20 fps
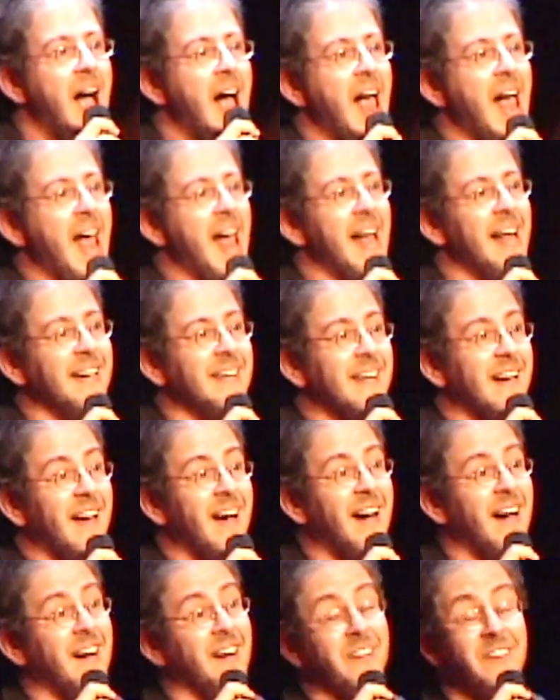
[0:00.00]
And
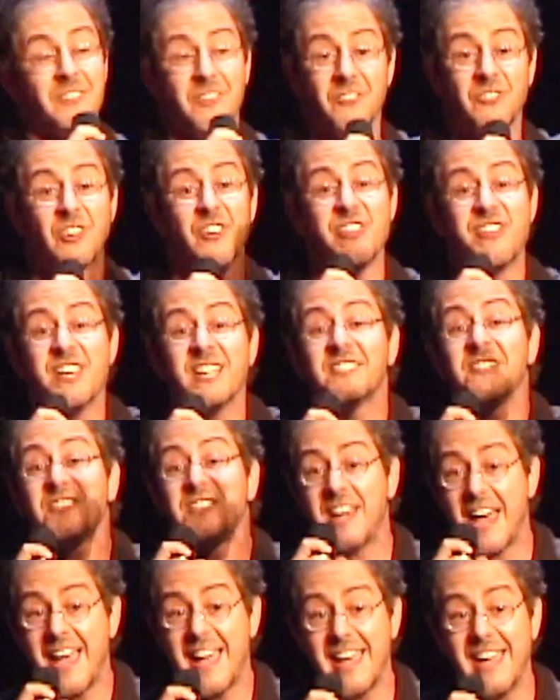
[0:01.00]
uh, to this
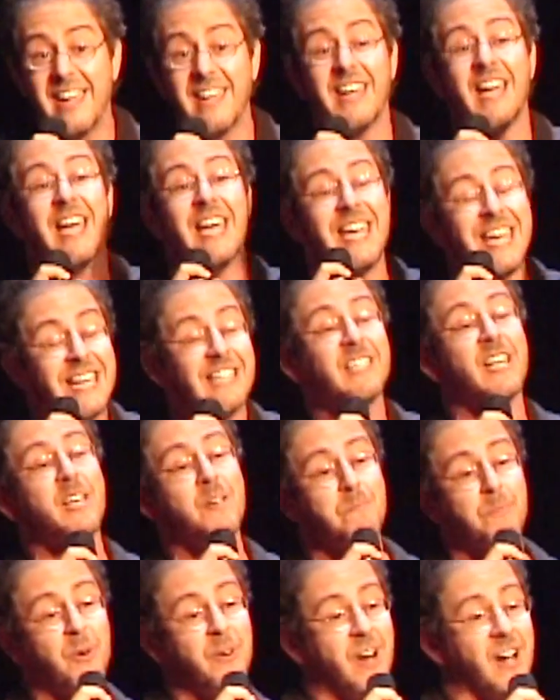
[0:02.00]
day,
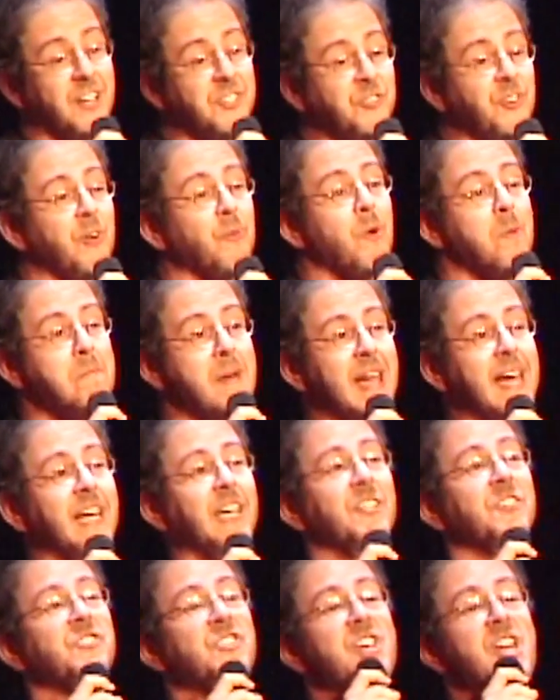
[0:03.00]
helium production
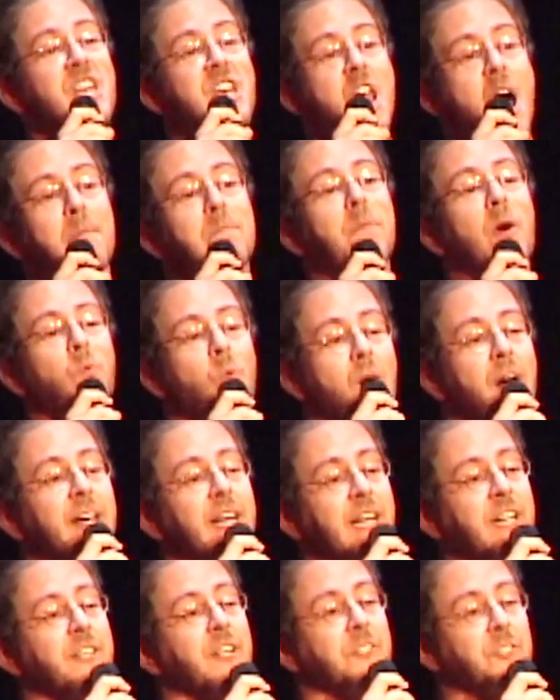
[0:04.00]
remains the number one
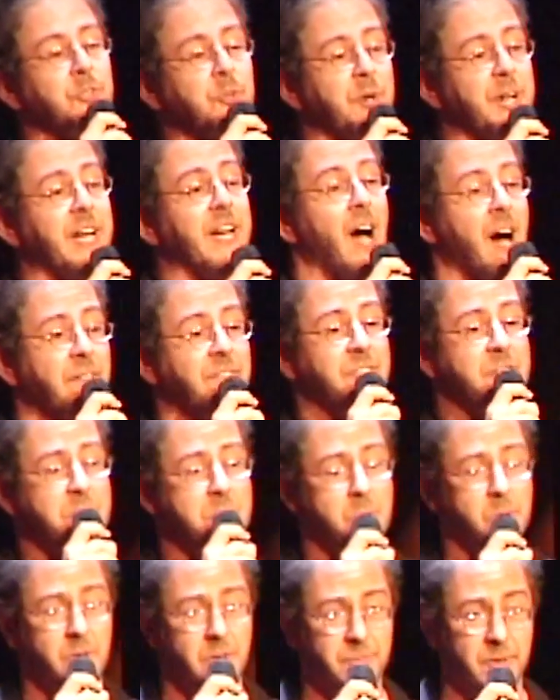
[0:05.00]
industry of the
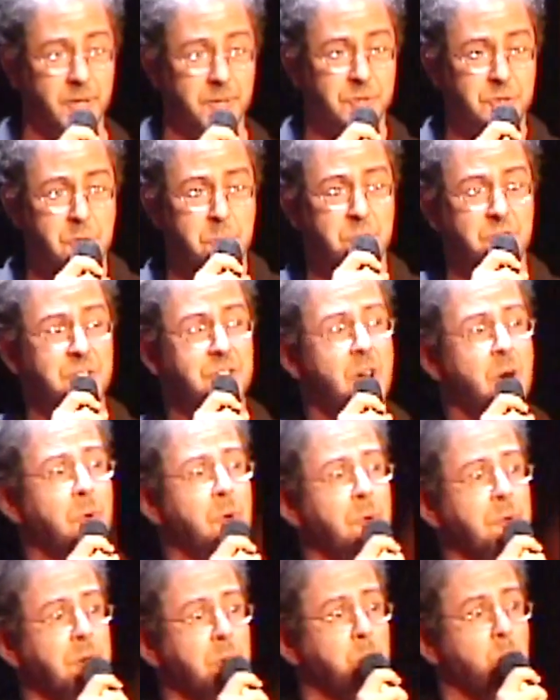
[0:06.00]
universe. You should know
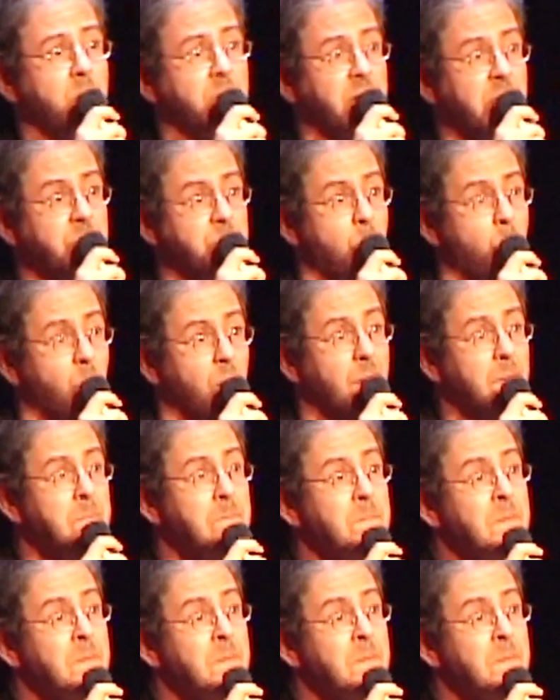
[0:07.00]
who you're working for.